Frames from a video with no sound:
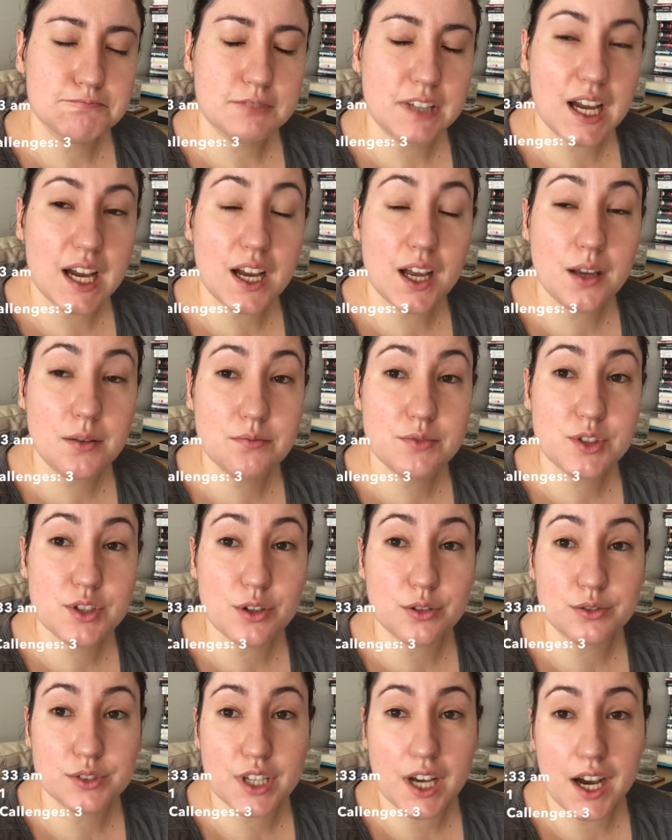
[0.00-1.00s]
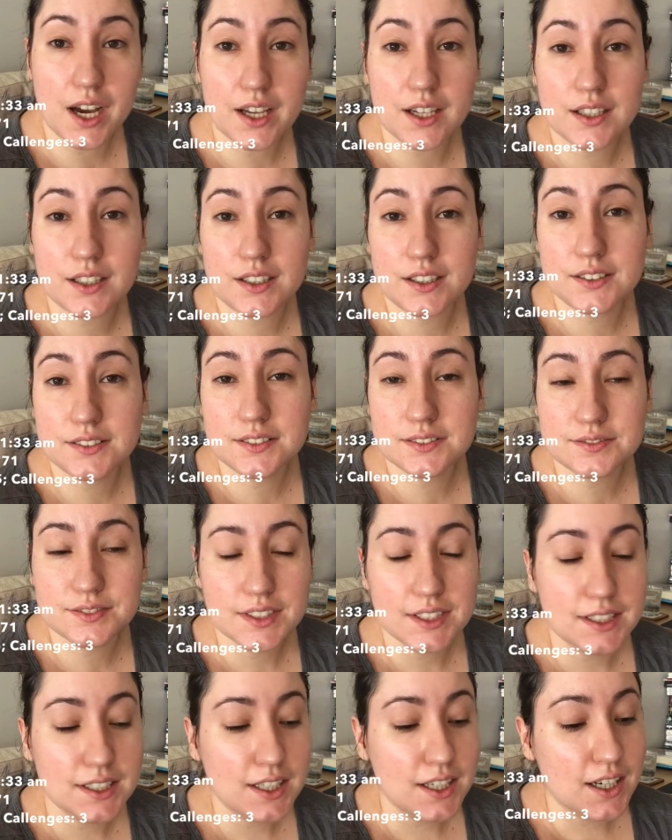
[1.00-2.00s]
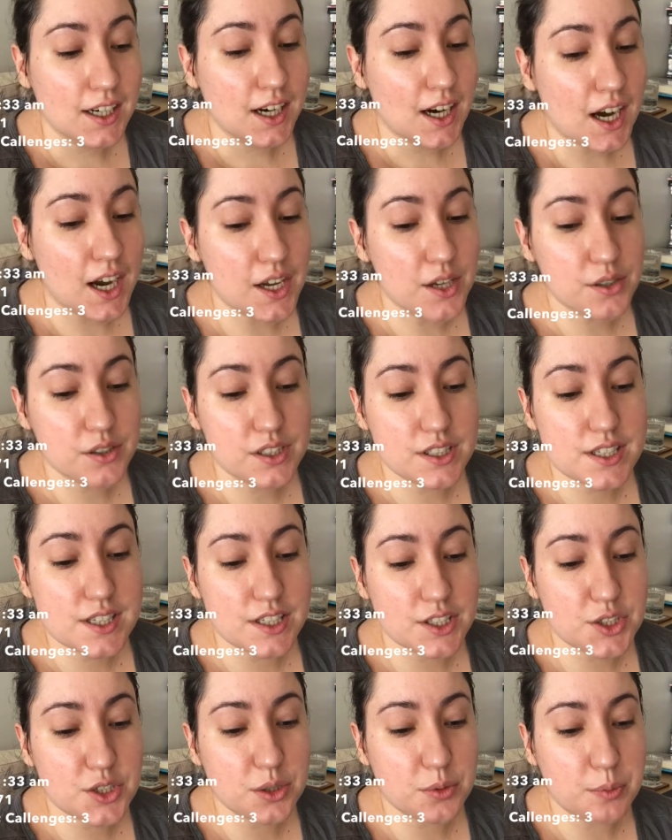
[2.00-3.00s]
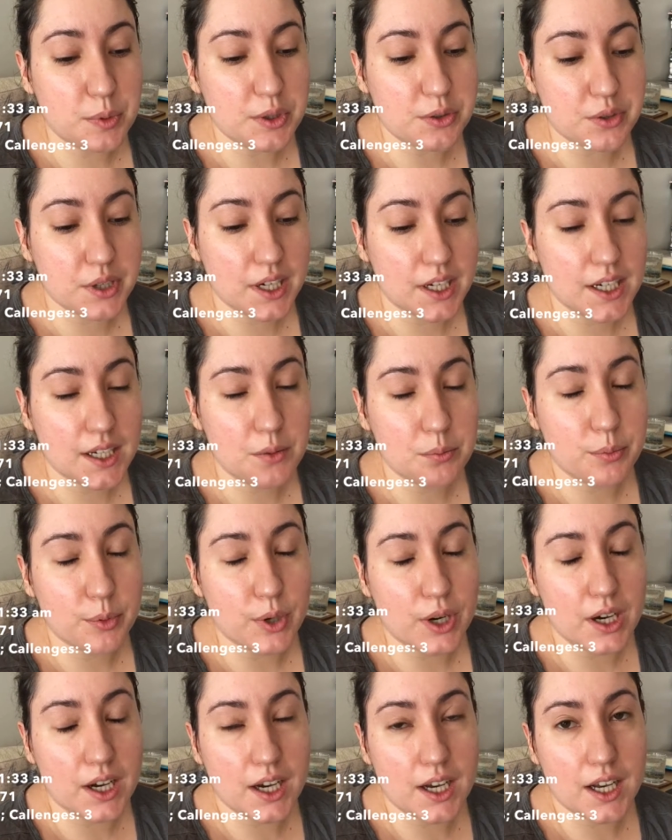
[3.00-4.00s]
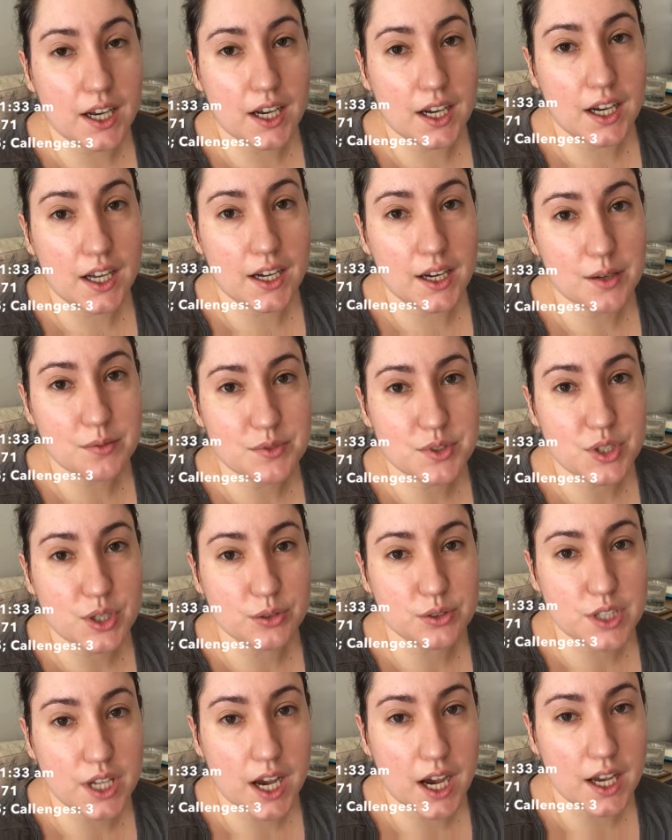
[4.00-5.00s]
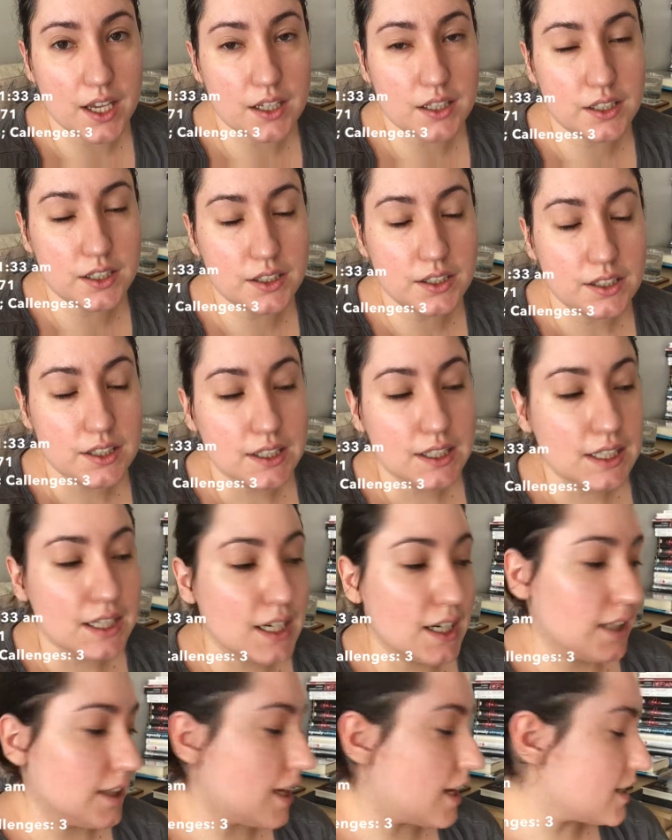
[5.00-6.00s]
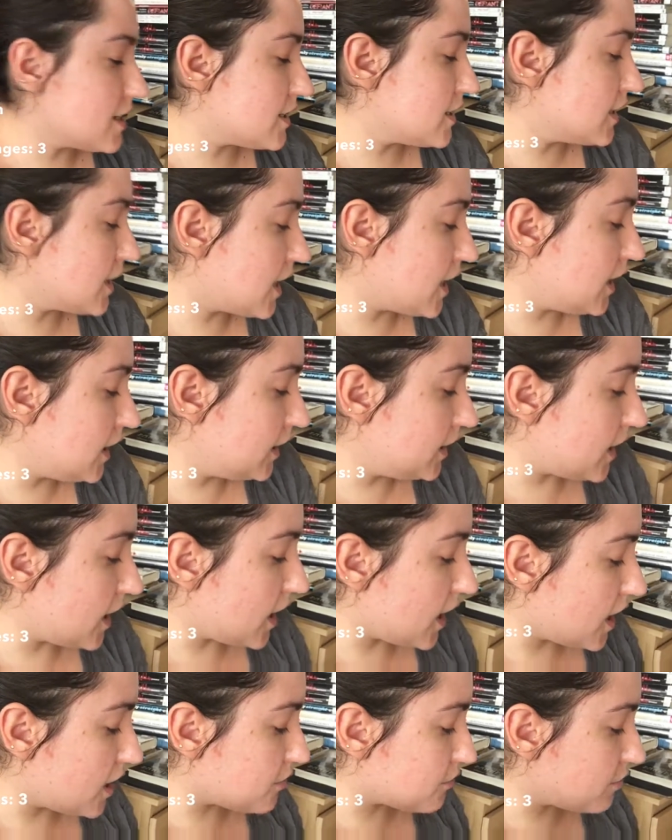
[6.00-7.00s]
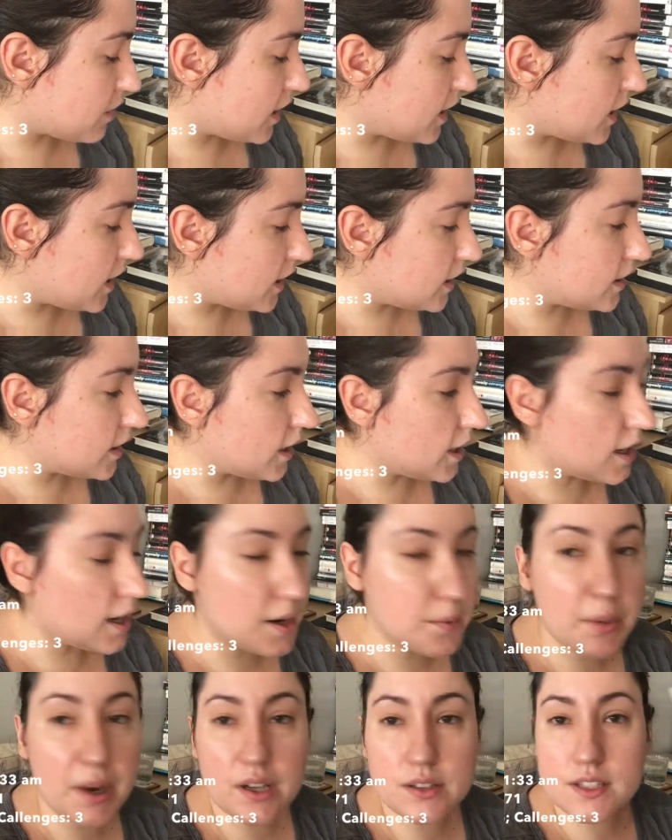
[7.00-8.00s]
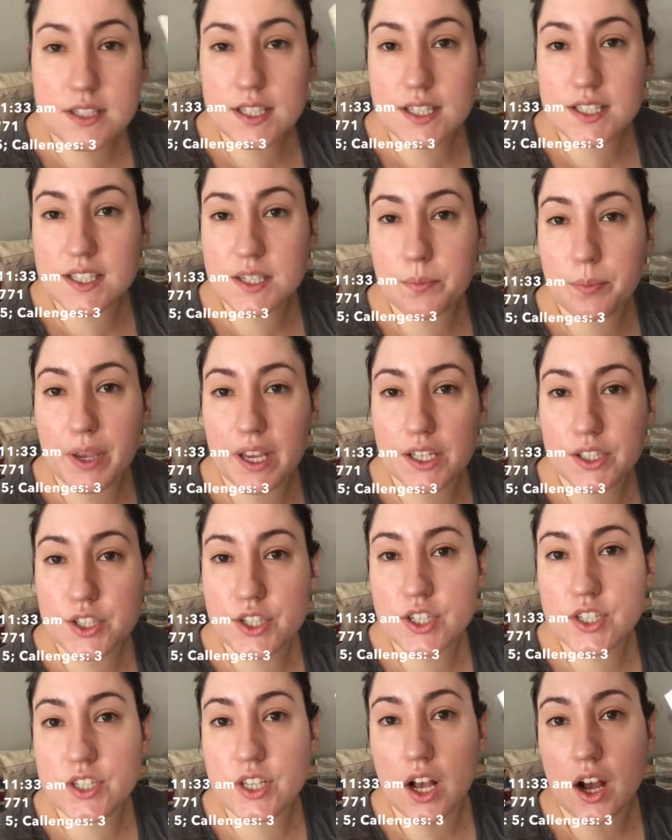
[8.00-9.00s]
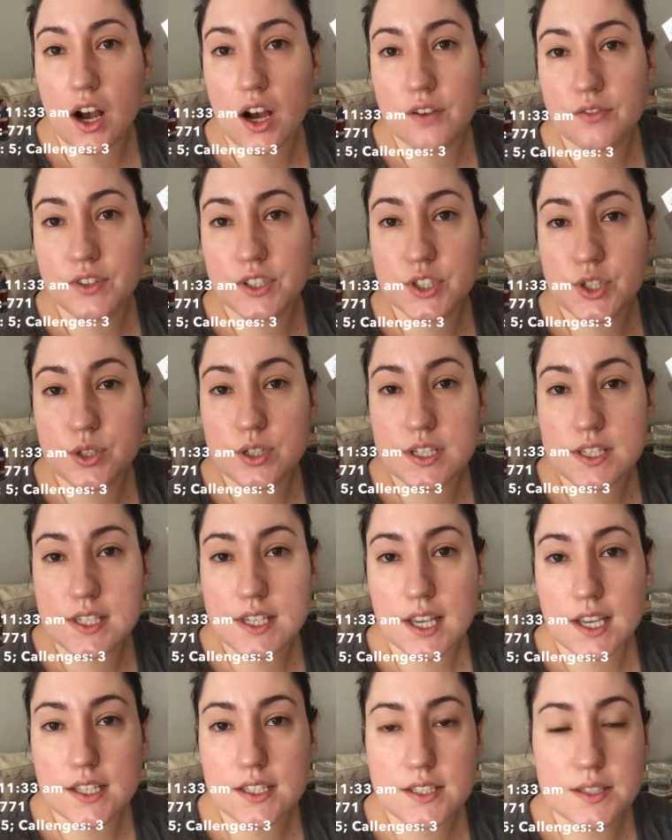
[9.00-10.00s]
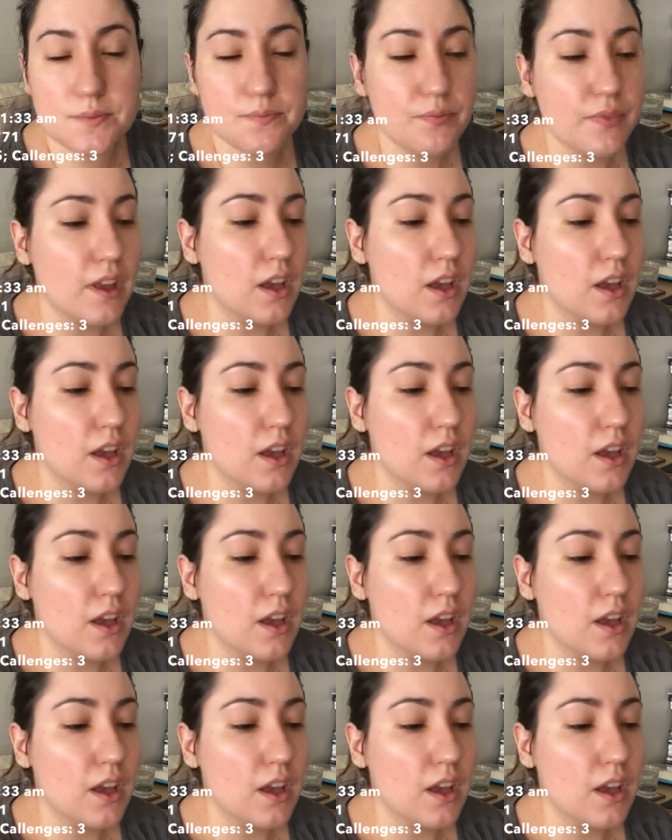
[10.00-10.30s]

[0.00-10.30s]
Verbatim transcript: I'm so tired. I honestly should be reading, but I'm so tired. Last night I read about 60 pages of the Judas Kiss.